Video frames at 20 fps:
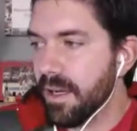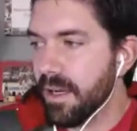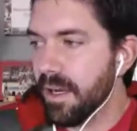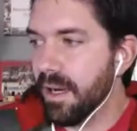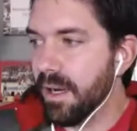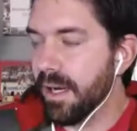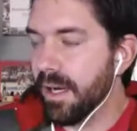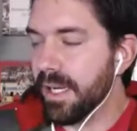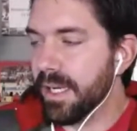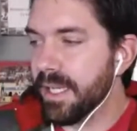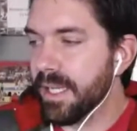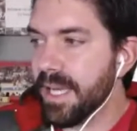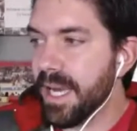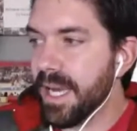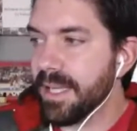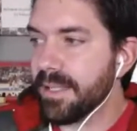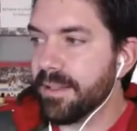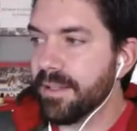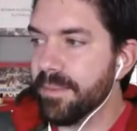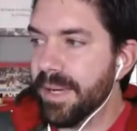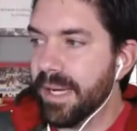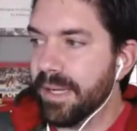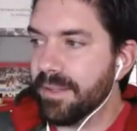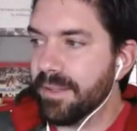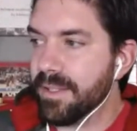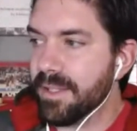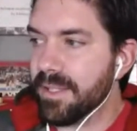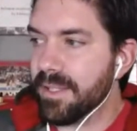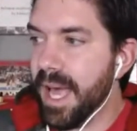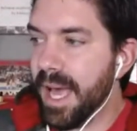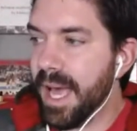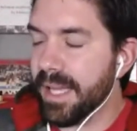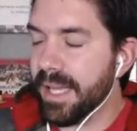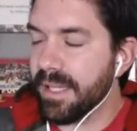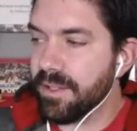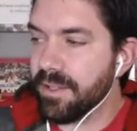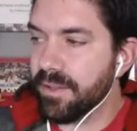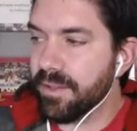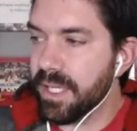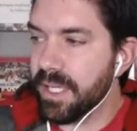And he's asking about stats.
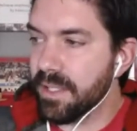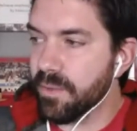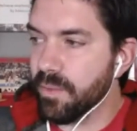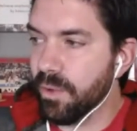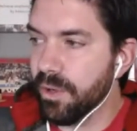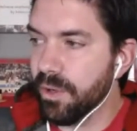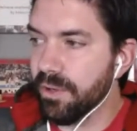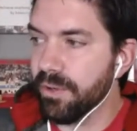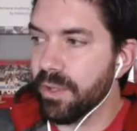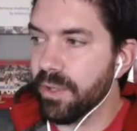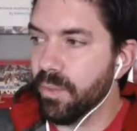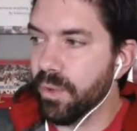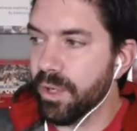So he's wondering,